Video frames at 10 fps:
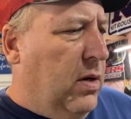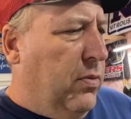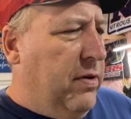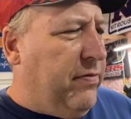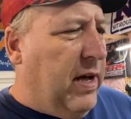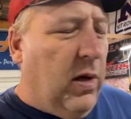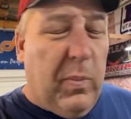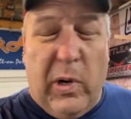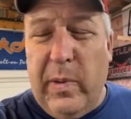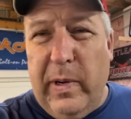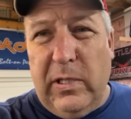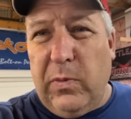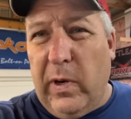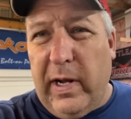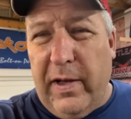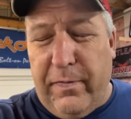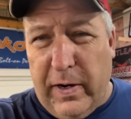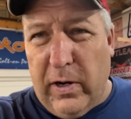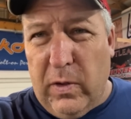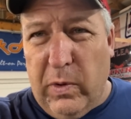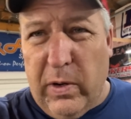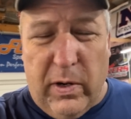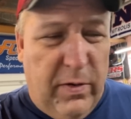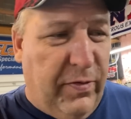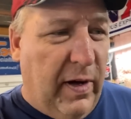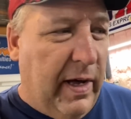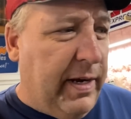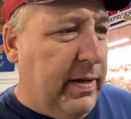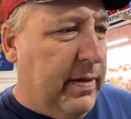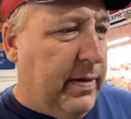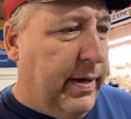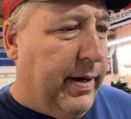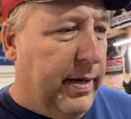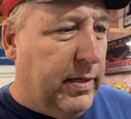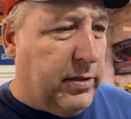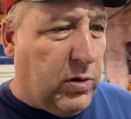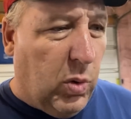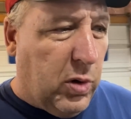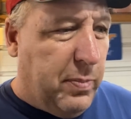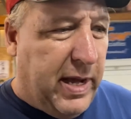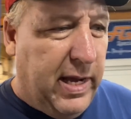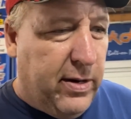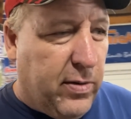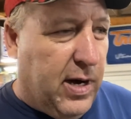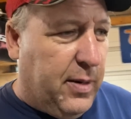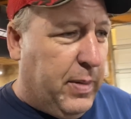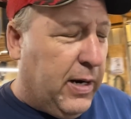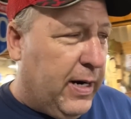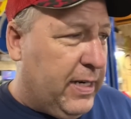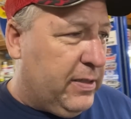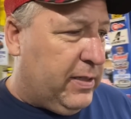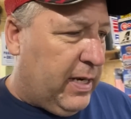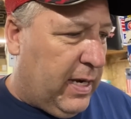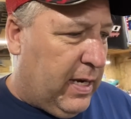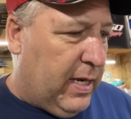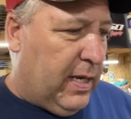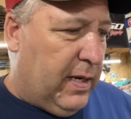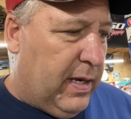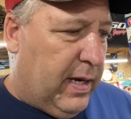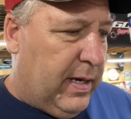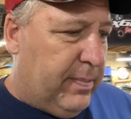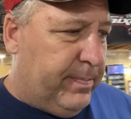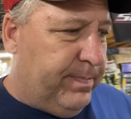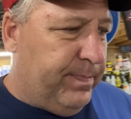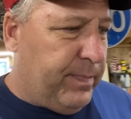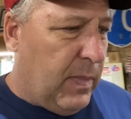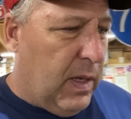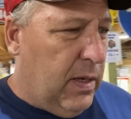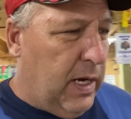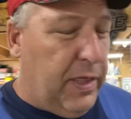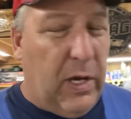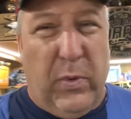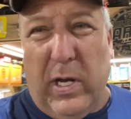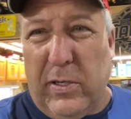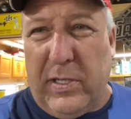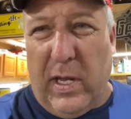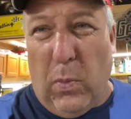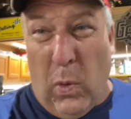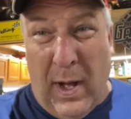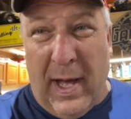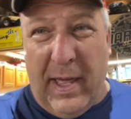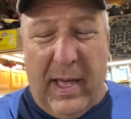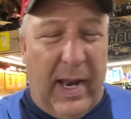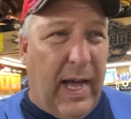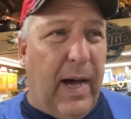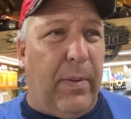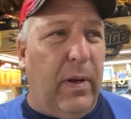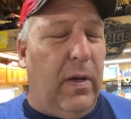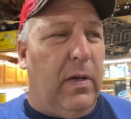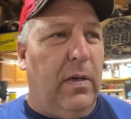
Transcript: We found pretty much what I figured we were going to find. Scored main and rod bearings, and I think we understand why that happened.